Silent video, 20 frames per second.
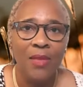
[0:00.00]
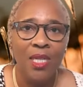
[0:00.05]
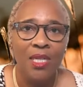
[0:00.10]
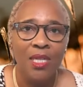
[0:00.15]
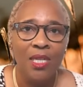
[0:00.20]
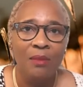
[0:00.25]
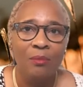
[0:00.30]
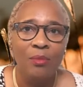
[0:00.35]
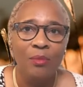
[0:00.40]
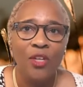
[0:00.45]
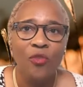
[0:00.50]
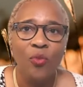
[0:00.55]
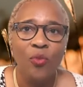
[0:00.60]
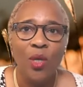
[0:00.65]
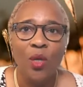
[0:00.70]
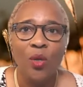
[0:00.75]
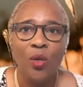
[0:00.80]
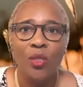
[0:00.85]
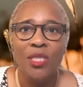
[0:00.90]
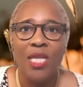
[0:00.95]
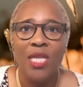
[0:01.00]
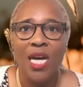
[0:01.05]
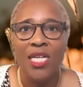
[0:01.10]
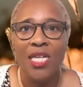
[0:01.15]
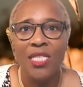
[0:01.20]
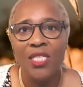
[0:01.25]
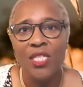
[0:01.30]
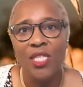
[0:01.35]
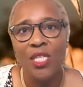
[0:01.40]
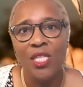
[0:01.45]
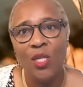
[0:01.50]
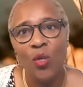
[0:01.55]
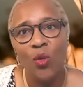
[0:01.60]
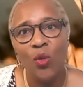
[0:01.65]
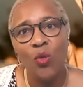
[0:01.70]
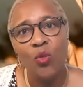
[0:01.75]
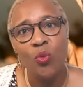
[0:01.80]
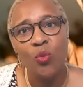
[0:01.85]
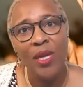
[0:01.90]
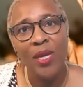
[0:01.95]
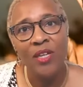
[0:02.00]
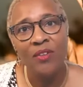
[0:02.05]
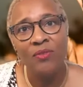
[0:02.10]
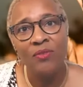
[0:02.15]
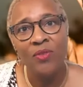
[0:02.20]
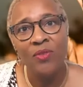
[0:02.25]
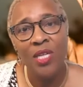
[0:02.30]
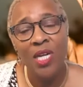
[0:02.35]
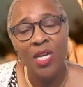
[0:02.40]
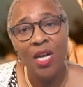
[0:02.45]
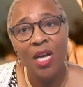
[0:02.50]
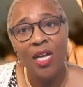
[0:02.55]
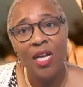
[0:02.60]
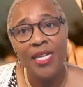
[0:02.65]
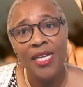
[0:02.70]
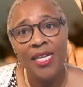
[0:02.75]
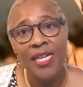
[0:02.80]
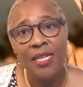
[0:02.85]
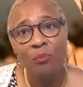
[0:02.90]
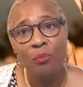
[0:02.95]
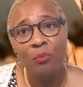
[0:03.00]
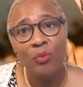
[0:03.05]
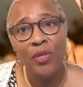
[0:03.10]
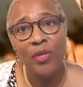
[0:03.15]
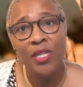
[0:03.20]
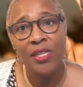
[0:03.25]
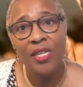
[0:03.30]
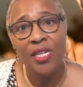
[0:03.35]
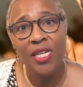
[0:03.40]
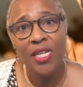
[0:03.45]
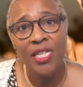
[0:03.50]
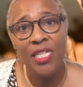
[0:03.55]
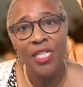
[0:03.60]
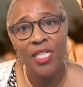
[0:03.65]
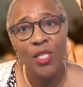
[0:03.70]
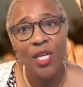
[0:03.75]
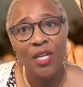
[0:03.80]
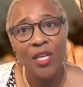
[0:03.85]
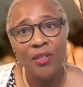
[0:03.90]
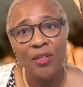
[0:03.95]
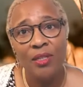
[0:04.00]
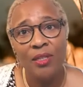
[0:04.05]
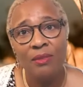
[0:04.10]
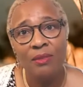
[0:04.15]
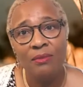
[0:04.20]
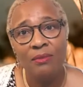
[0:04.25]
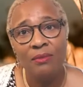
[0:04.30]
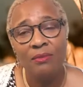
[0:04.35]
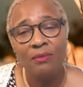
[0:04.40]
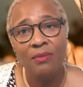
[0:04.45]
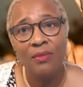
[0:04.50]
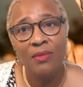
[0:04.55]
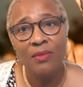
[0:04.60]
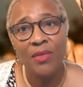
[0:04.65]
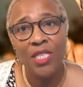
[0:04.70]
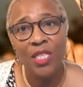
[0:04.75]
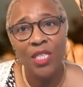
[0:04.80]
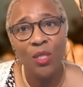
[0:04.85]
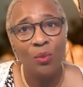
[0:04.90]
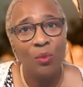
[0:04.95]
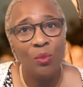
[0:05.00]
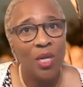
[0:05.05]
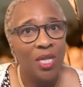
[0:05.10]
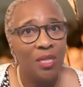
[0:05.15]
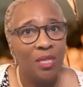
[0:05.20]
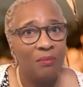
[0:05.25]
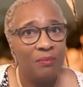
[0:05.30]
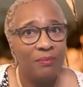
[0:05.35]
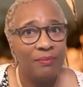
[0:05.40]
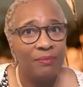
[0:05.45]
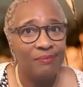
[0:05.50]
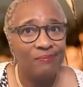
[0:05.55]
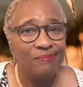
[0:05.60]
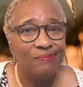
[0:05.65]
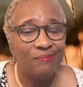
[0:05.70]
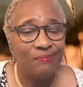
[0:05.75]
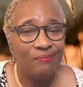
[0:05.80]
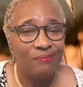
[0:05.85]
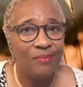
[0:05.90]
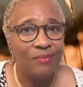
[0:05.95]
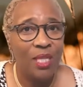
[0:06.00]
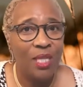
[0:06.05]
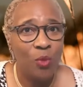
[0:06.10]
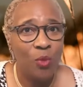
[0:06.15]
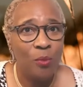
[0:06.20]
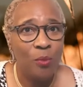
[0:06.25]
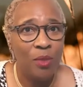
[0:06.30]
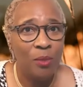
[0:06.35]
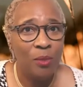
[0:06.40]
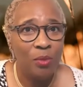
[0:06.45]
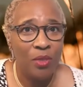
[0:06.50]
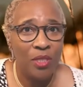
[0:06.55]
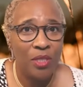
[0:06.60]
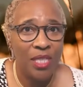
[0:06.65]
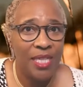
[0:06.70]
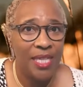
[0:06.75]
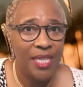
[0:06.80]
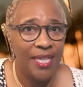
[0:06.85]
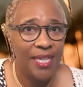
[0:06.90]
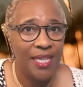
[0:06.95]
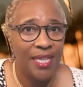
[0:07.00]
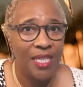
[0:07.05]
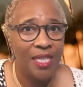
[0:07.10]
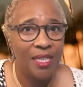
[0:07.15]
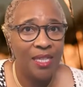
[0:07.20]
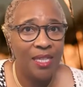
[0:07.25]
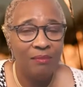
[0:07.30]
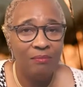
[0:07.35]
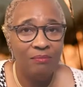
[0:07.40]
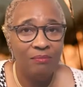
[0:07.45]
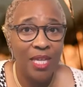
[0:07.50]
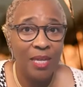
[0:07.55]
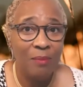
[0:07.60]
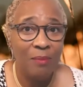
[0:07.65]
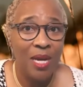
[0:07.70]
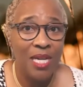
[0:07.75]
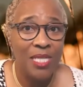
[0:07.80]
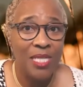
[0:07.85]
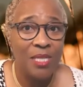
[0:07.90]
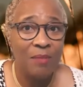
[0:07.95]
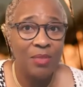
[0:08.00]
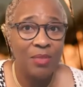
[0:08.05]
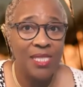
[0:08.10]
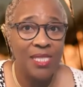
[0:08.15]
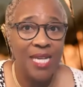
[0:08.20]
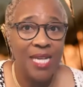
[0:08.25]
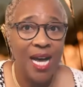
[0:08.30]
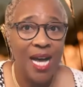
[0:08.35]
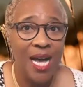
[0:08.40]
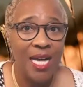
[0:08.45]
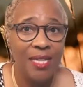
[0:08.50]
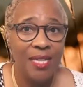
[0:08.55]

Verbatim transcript: But if we hold on to the old way of hugging and breathing on each other, you know what? Many more people are going to get ill and possibly die.